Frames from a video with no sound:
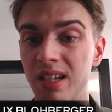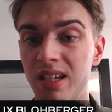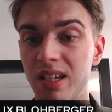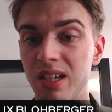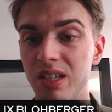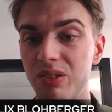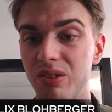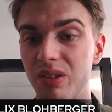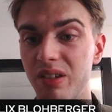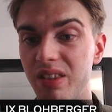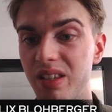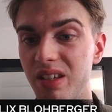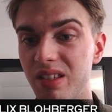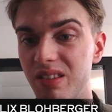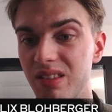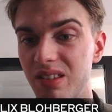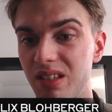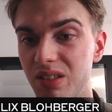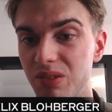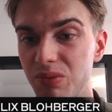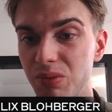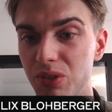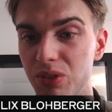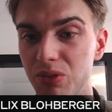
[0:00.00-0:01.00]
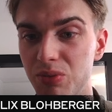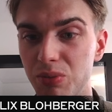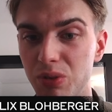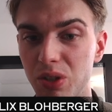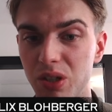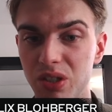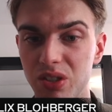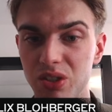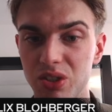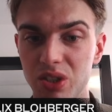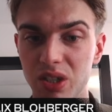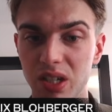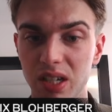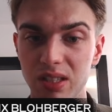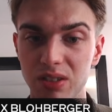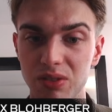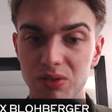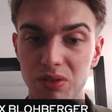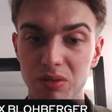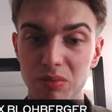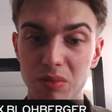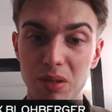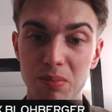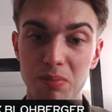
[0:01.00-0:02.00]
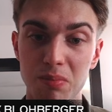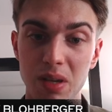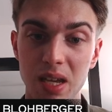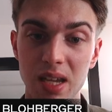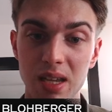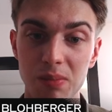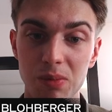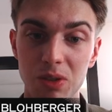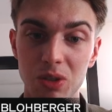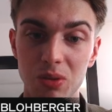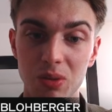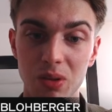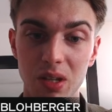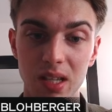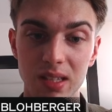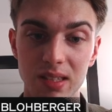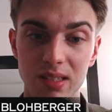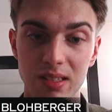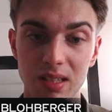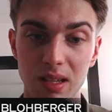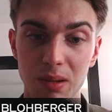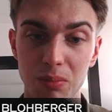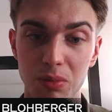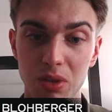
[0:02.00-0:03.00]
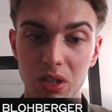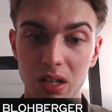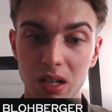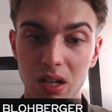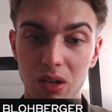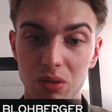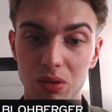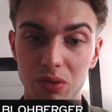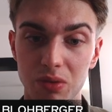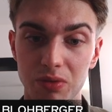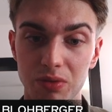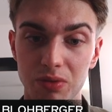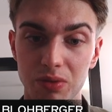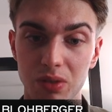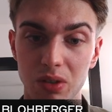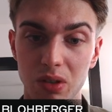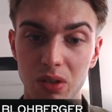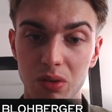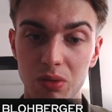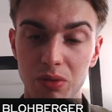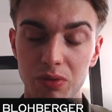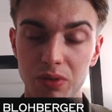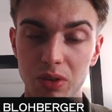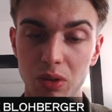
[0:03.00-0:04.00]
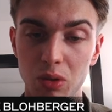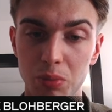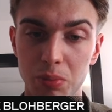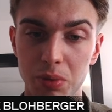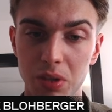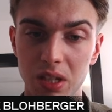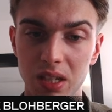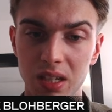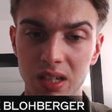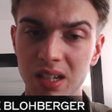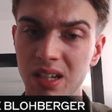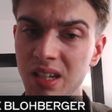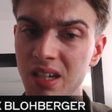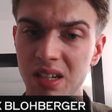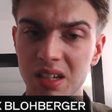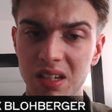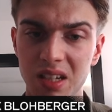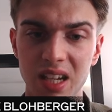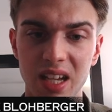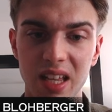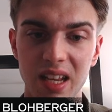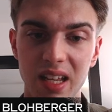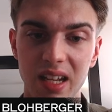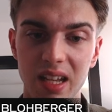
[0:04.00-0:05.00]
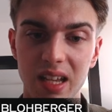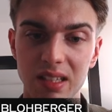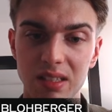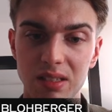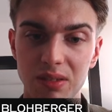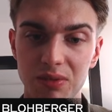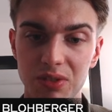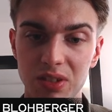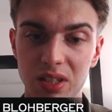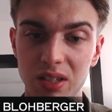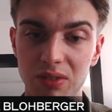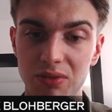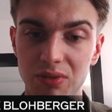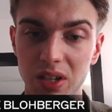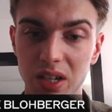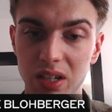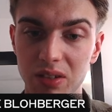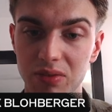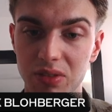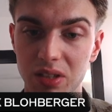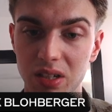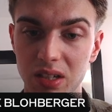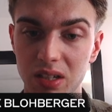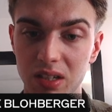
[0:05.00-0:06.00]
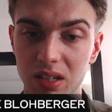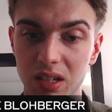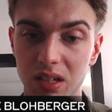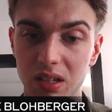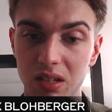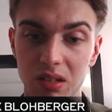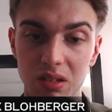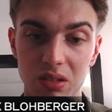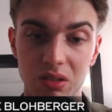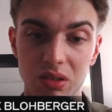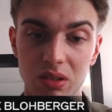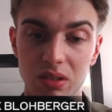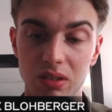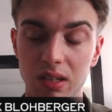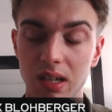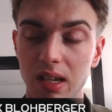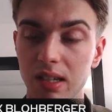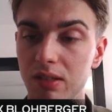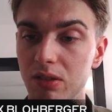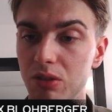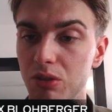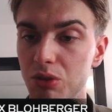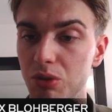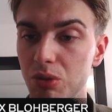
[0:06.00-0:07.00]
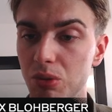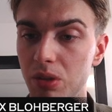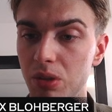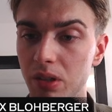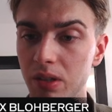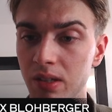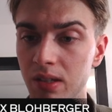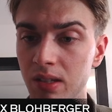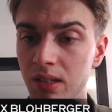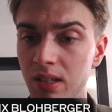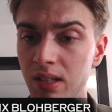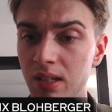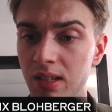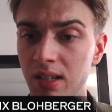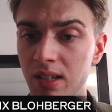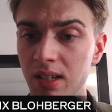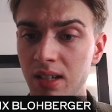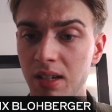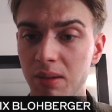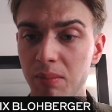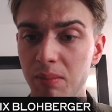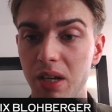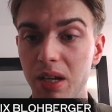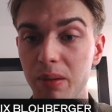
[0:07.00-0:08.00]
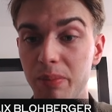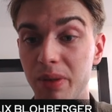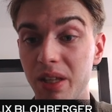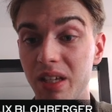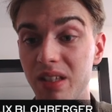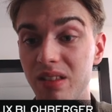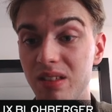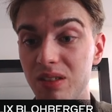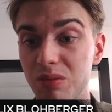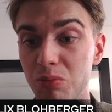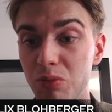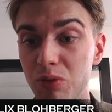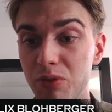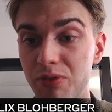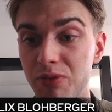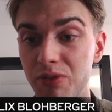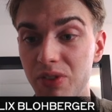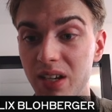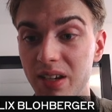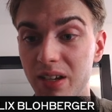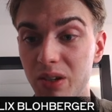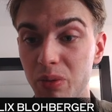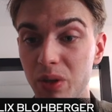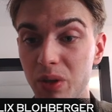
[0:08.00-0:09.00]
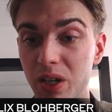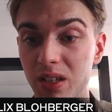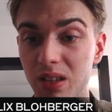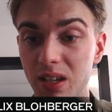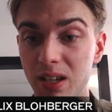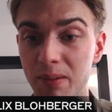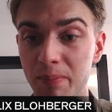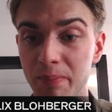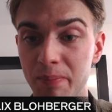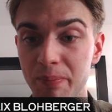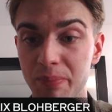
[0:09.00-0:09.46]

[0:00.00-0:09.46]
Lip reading: So I think this was one chance for me maybe to get something out of the opening. And I guess if c5, then I can just cast a short. But I played this move fairly quickly,